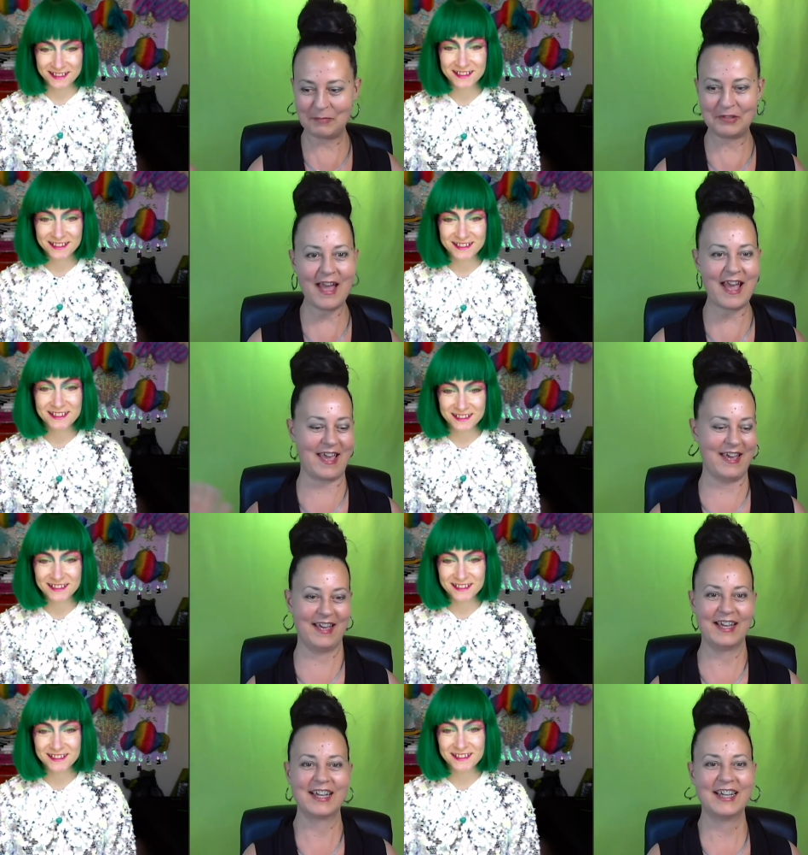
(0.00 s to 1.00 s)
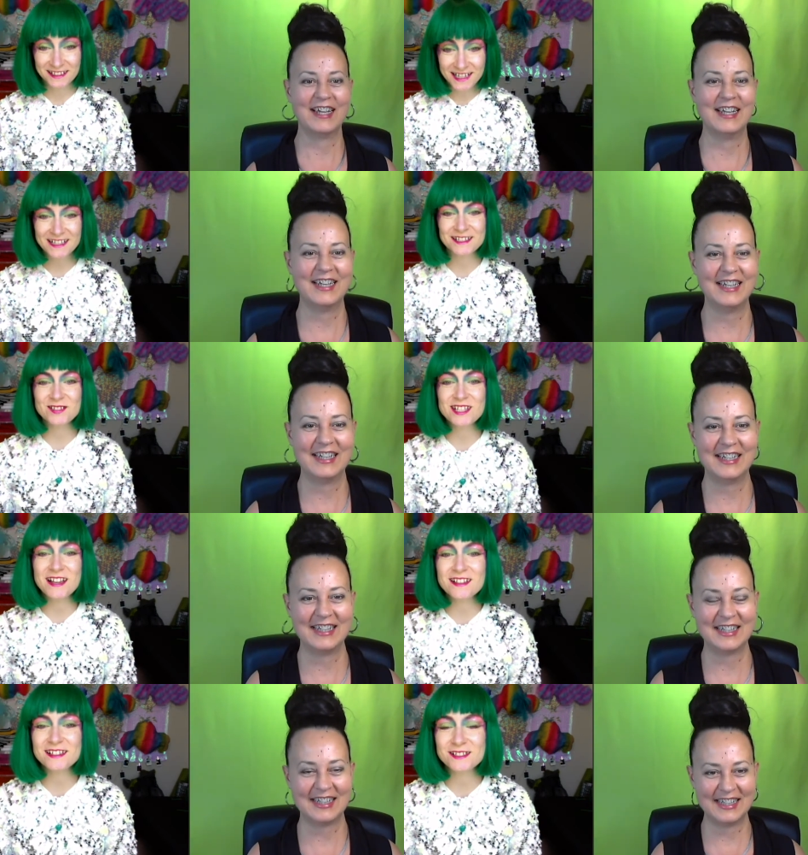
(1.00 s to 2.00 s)
Speaker 1: me to play. Yes, so
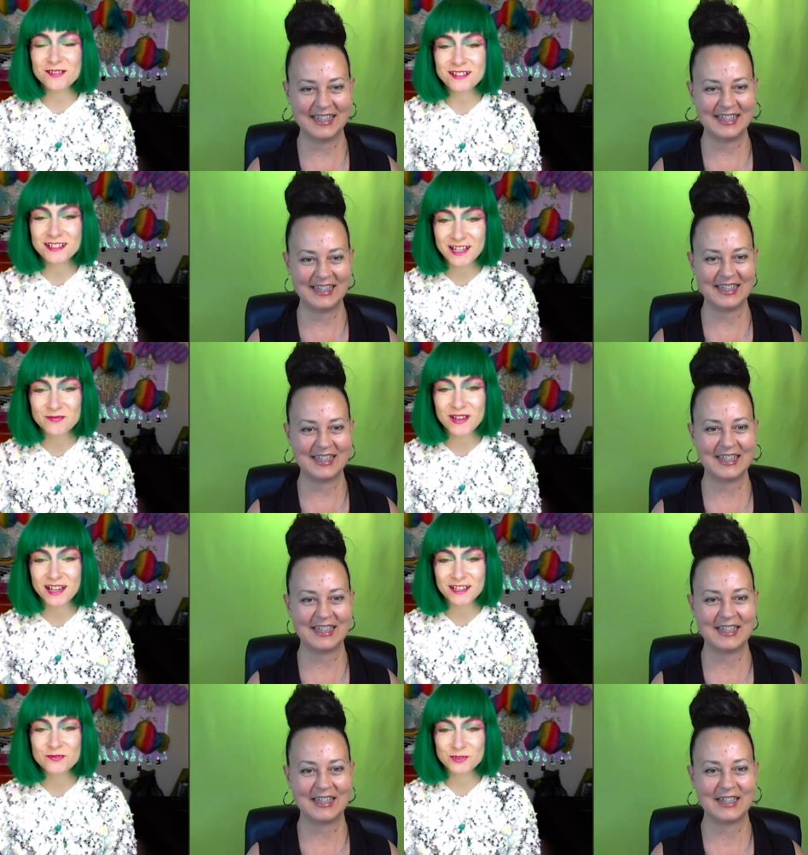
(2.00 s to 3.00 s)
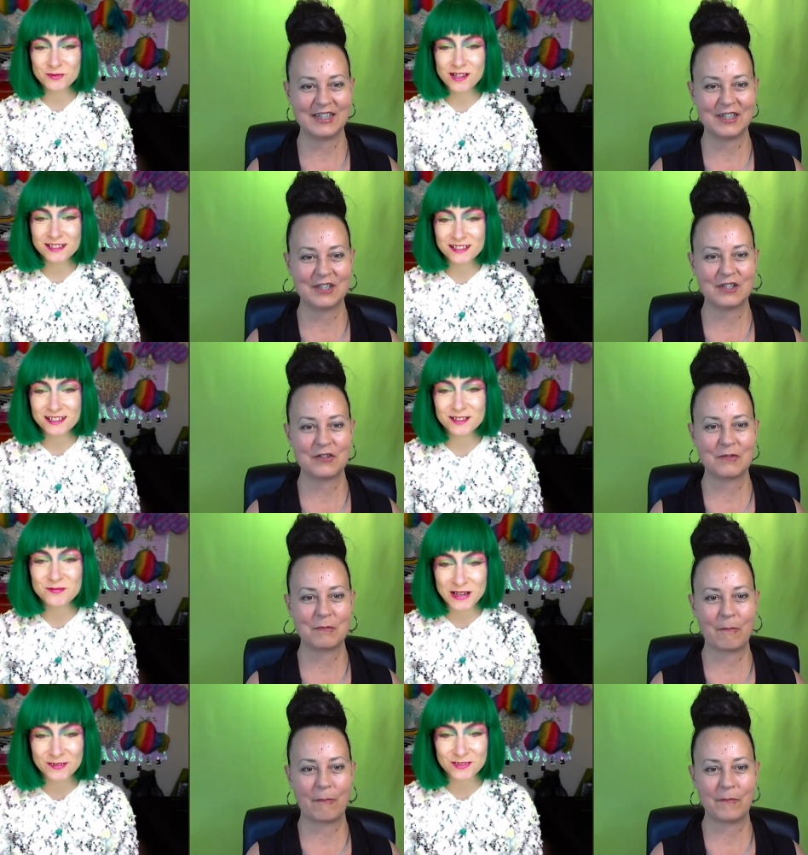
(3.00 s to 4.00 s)
tell us your name and if you want a
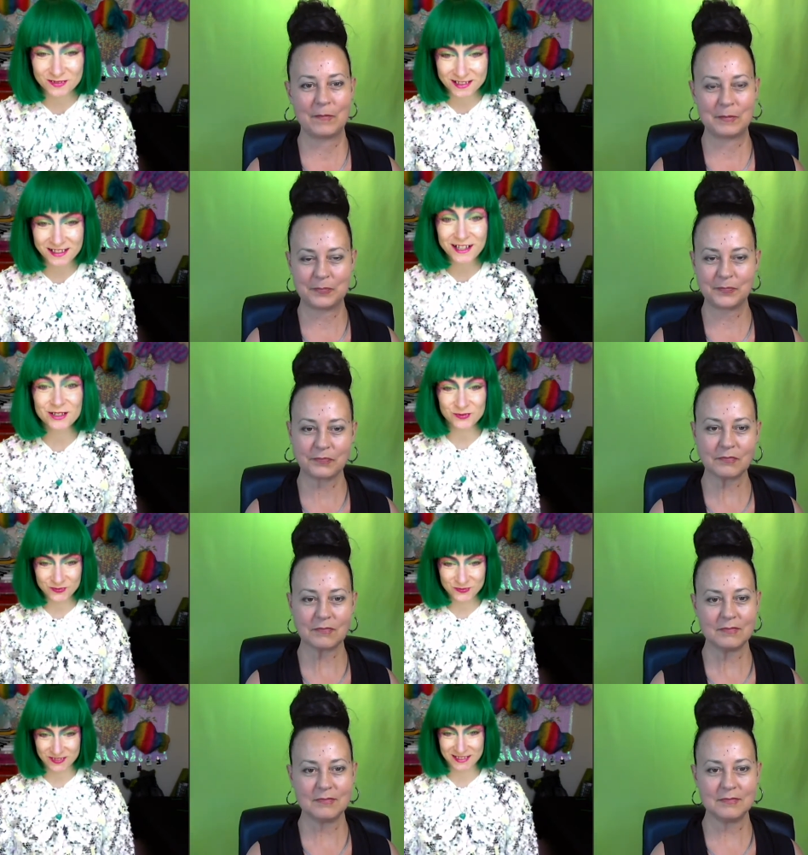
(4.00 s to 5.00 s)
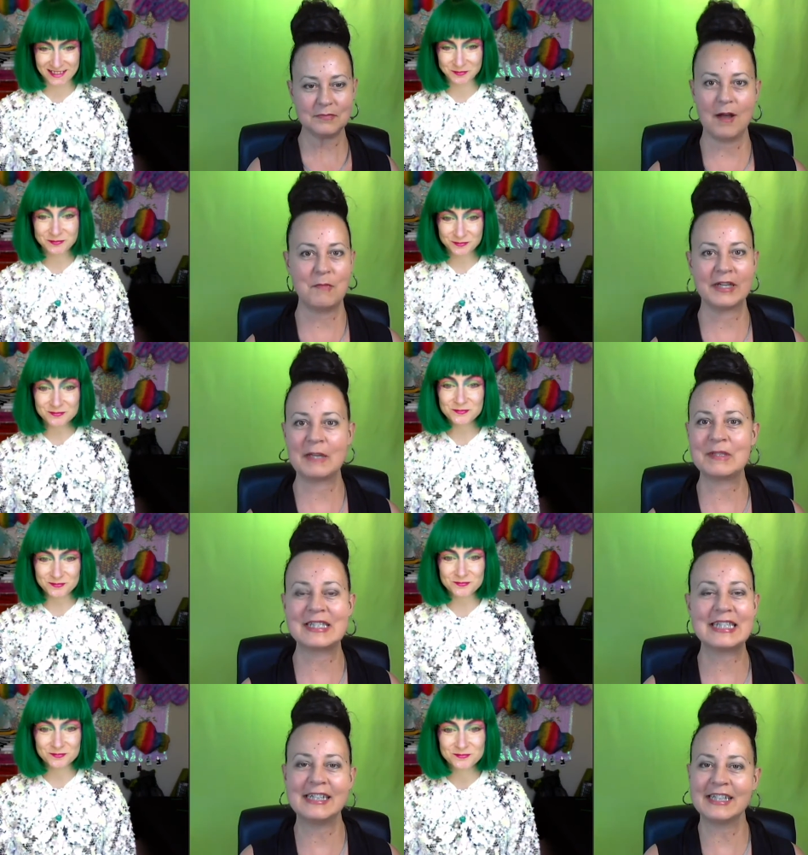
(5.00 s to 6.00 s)
little about yourself.
Speaker 2: Uh, my name
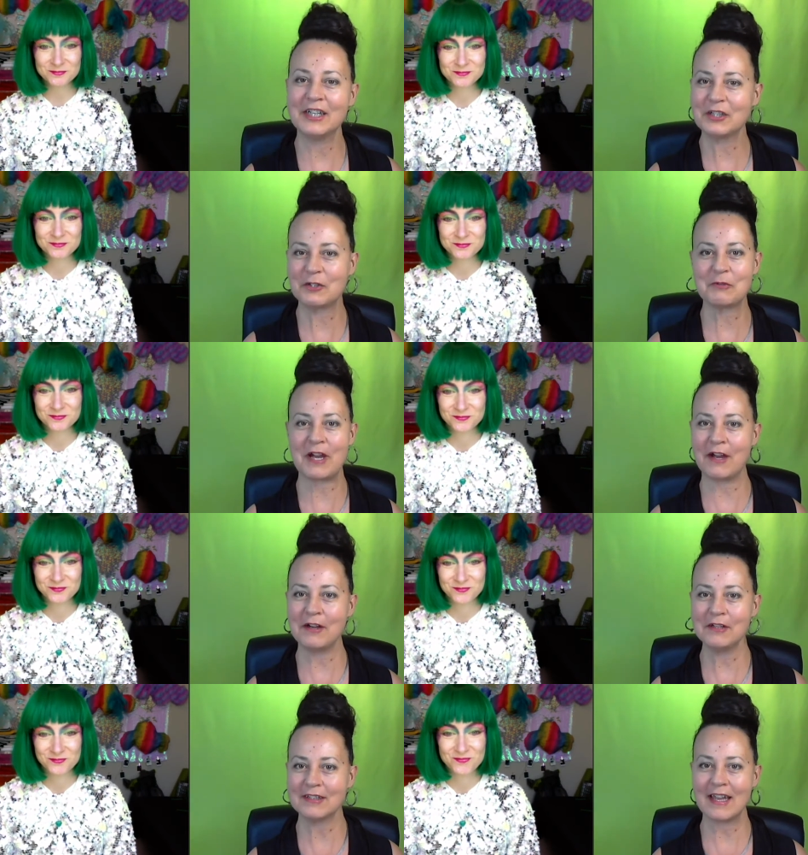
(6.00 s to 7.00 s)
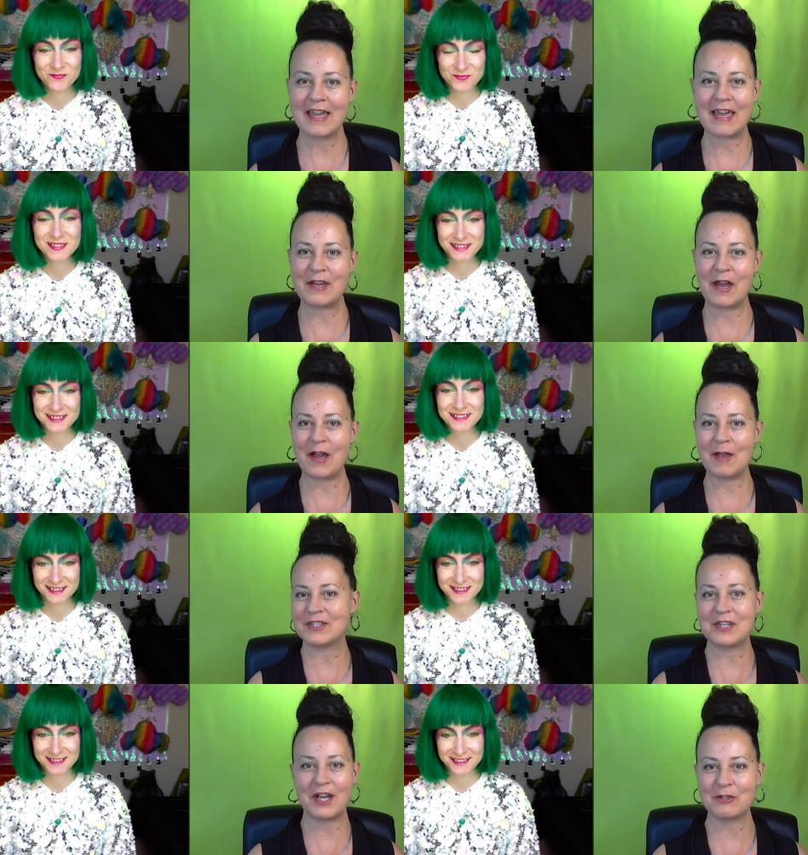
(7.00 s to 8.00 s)
is Cindia Carrere, and I'm
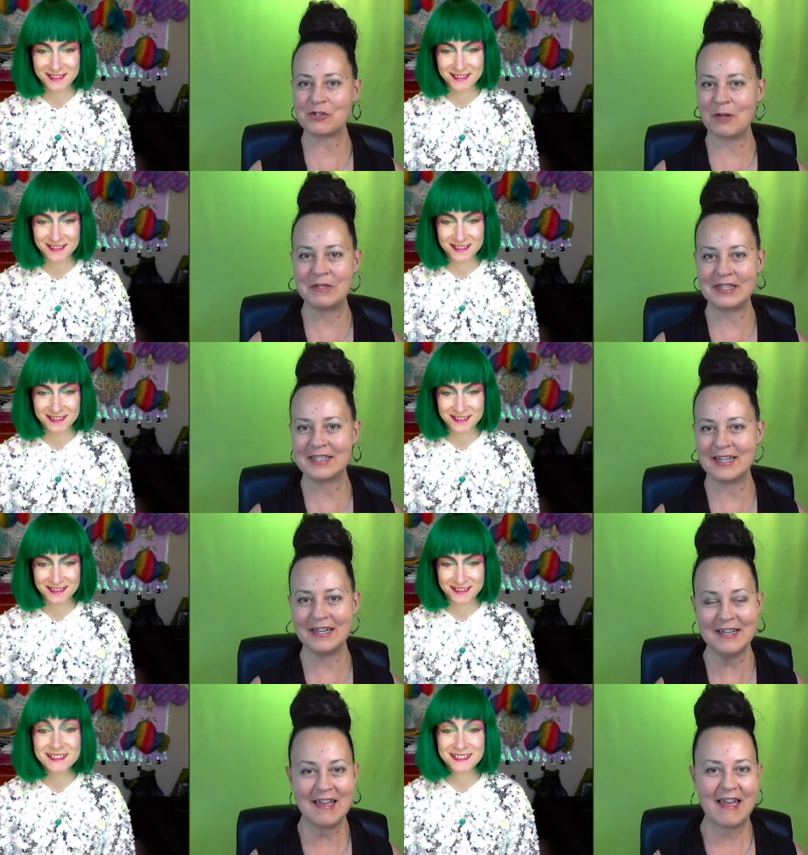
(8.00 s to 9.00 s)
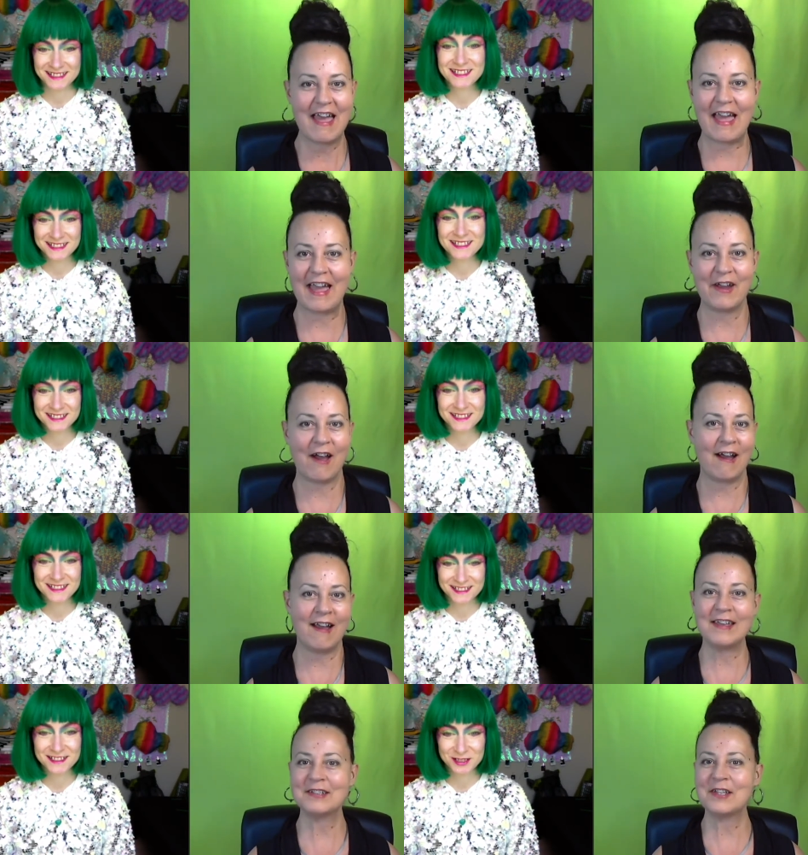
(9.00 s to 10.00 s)
a style shamanista, and
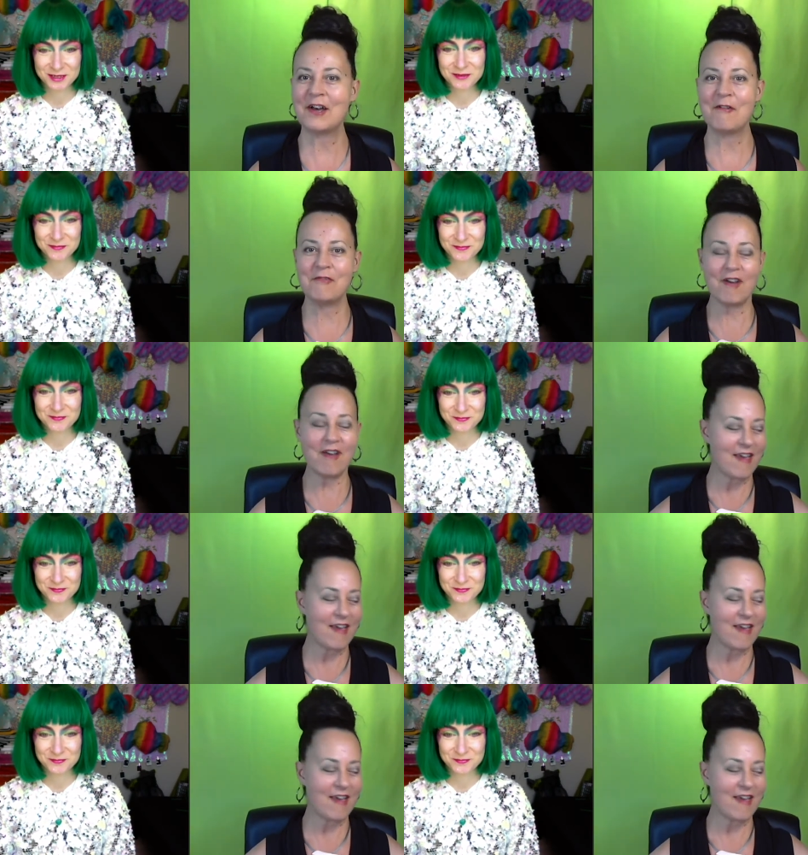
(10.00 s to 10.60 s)
I love